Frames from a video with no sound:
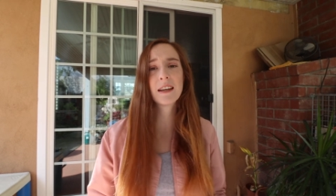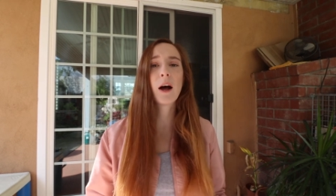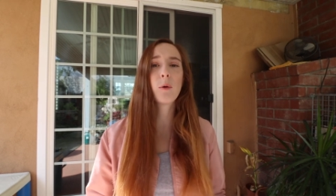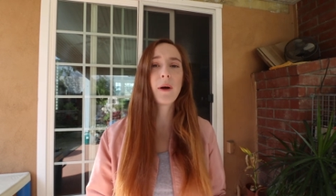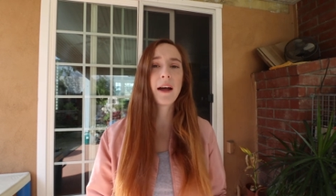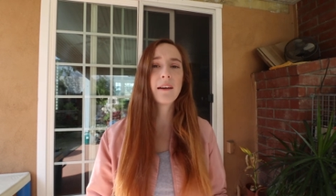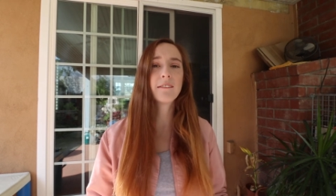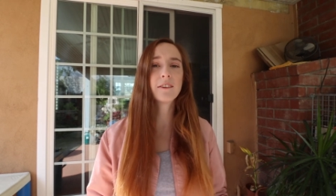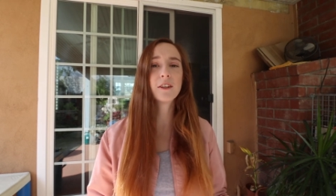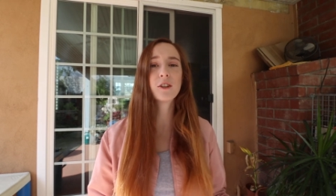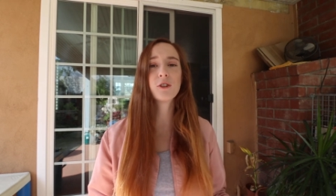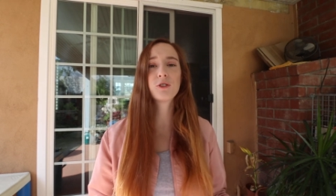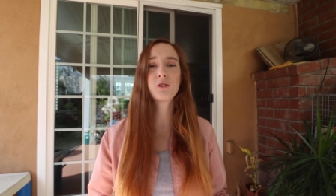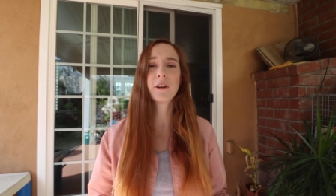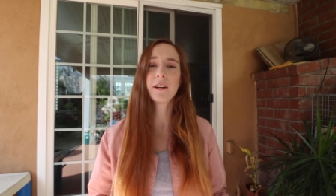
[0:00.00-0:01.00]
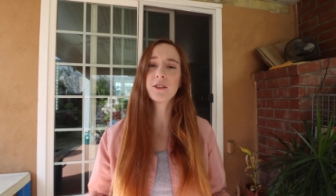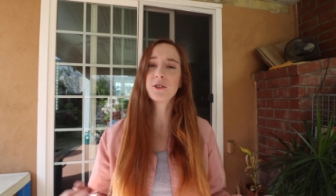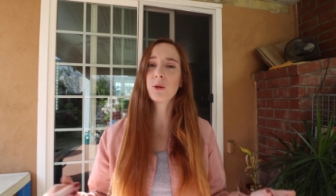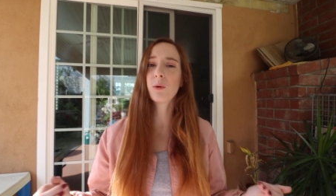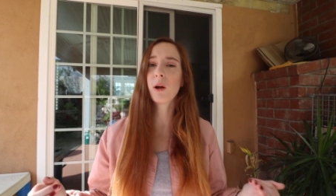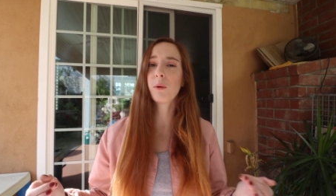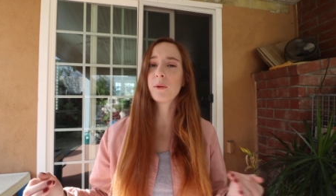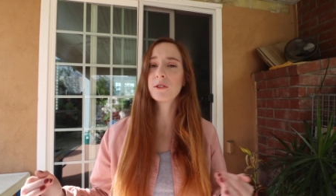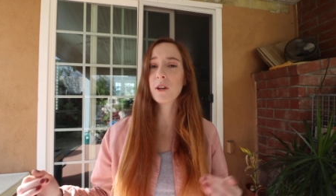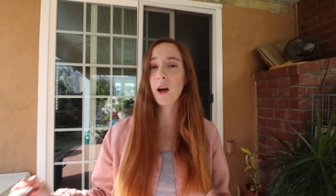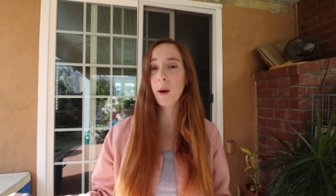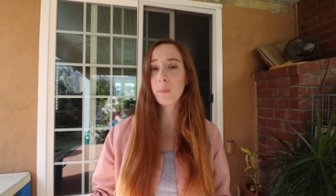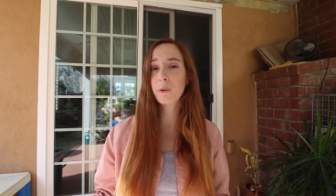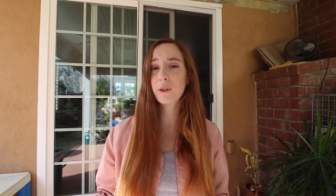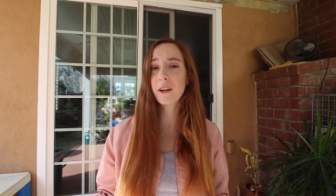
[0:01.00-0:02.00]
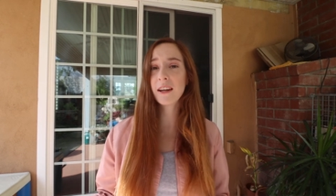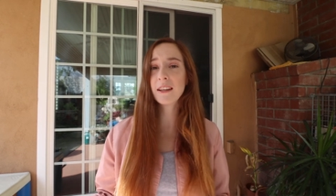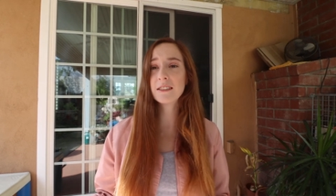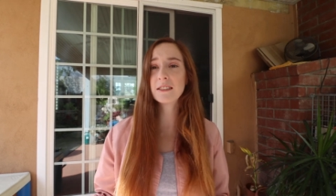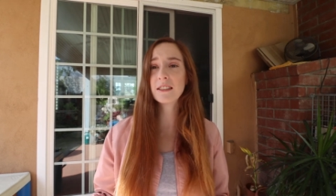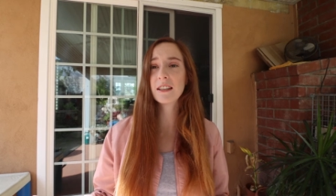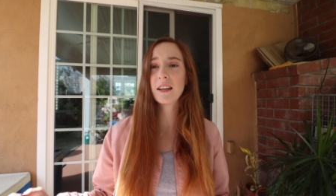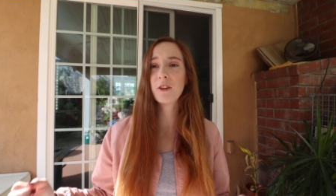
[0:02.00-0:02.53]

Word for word: However, trains don't always operate